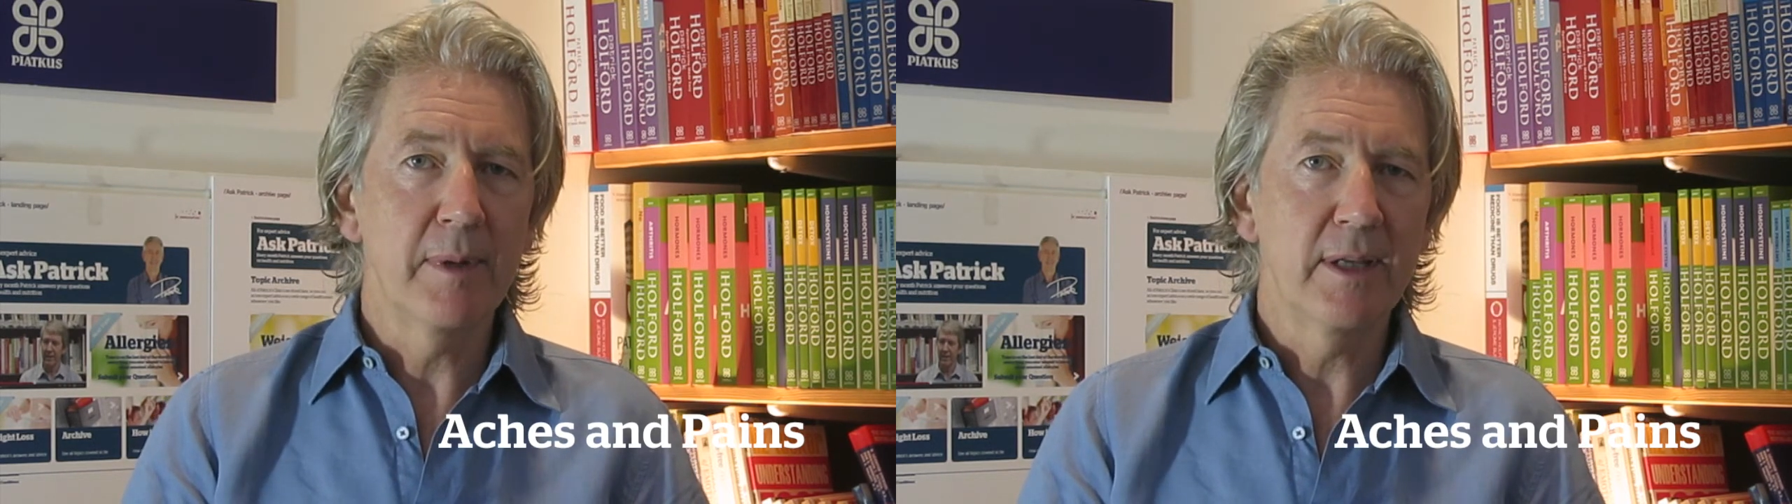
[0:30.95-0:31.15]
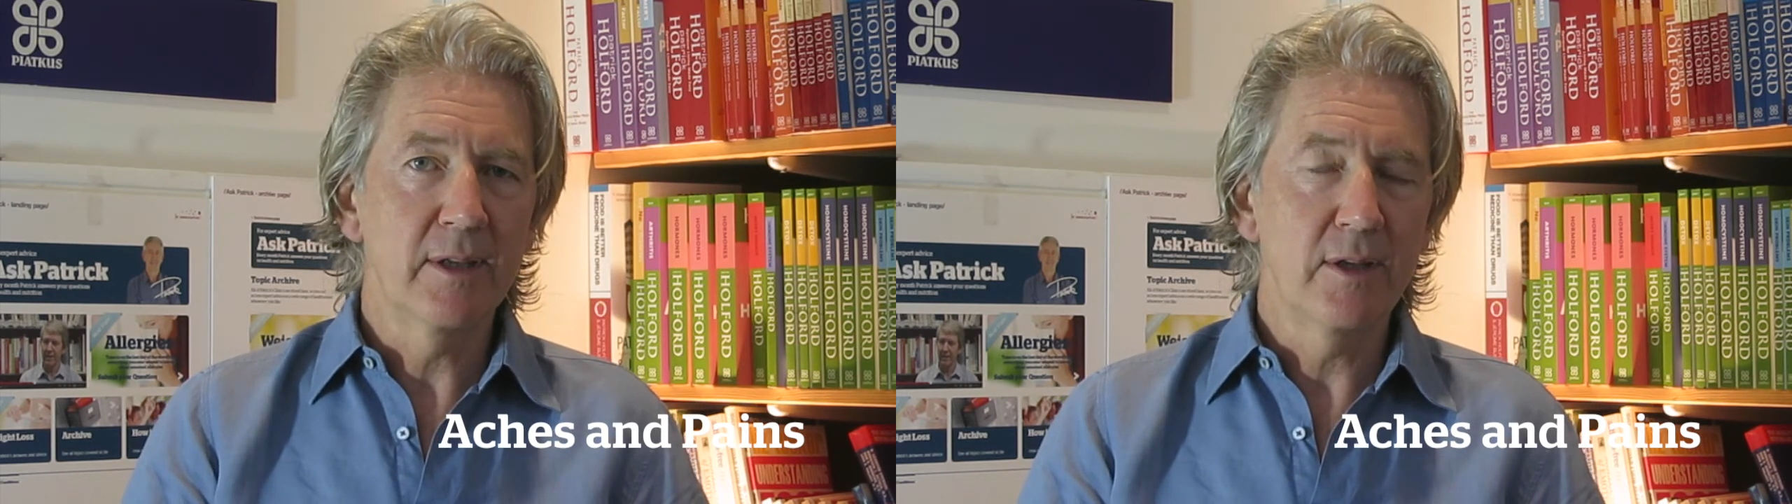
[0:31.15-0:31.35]

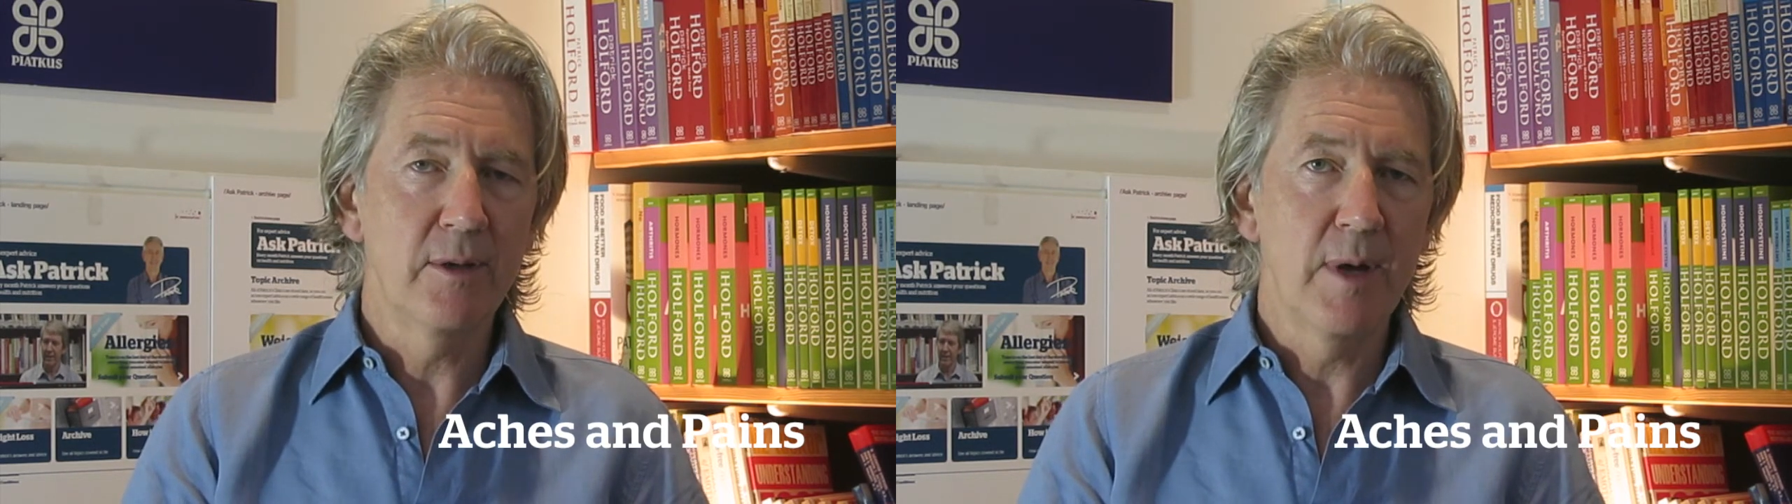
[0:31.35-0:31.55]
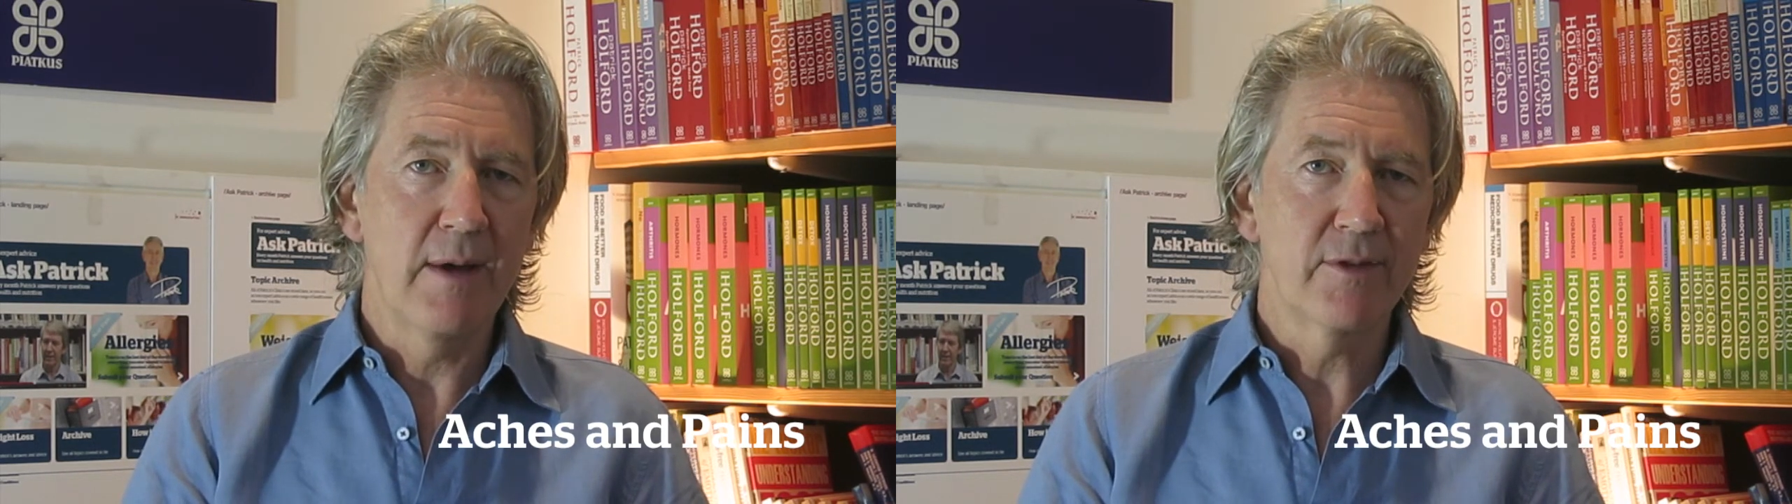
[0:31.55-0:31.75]
be that
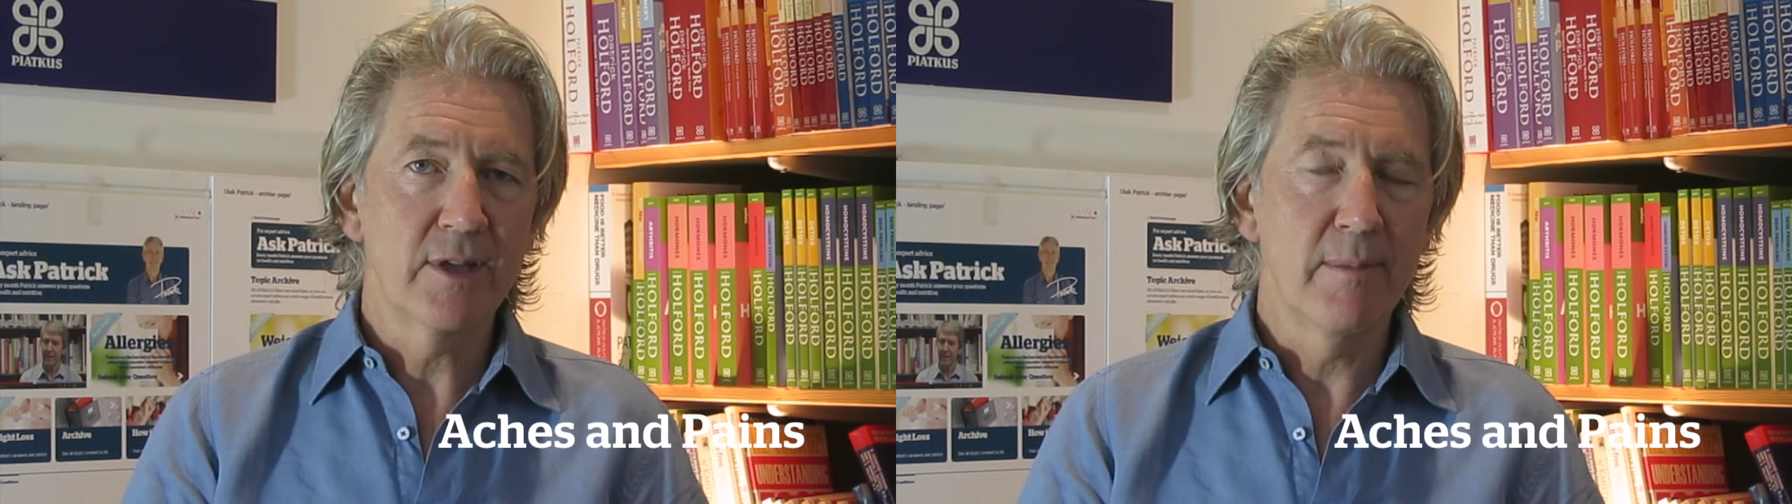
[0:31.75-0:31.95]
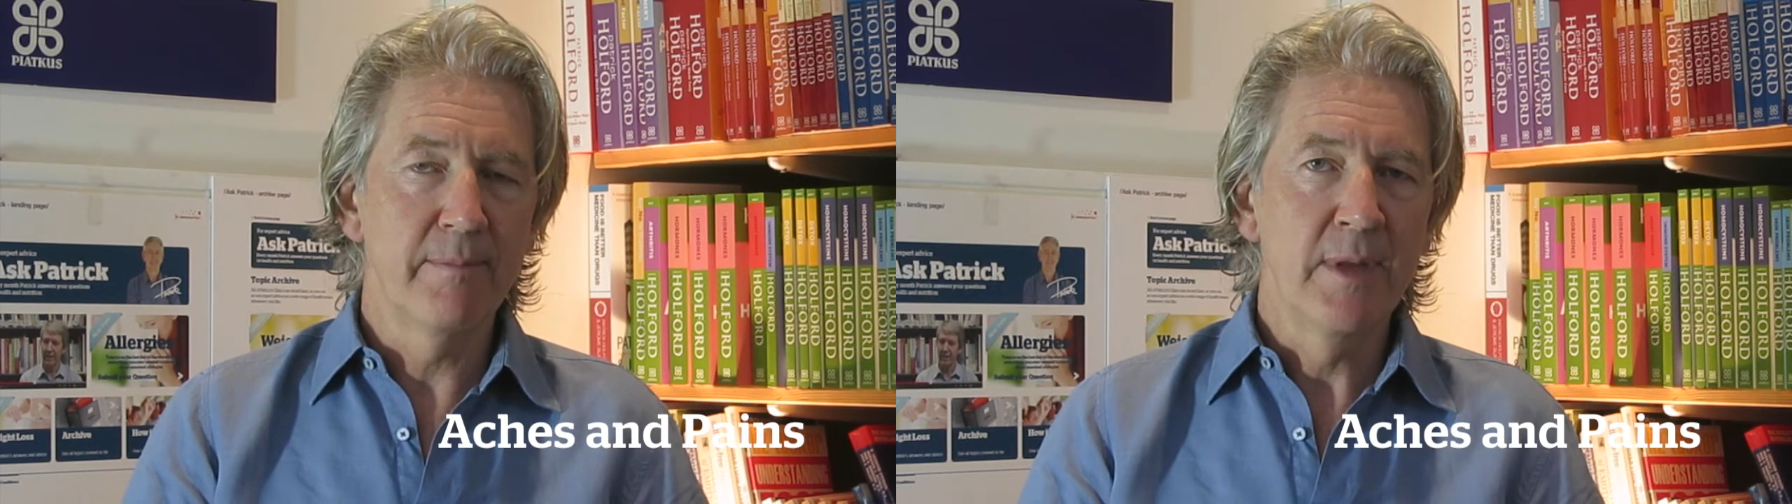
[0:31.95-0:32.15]
you have
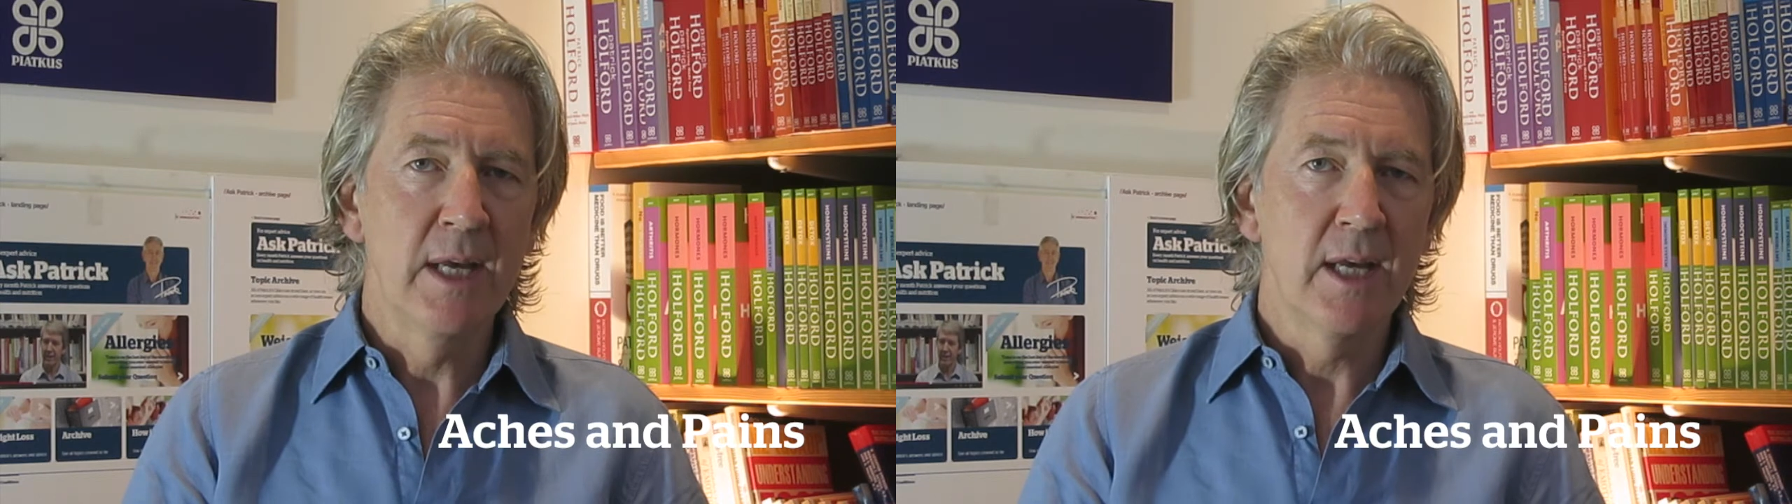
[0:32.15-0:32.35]
some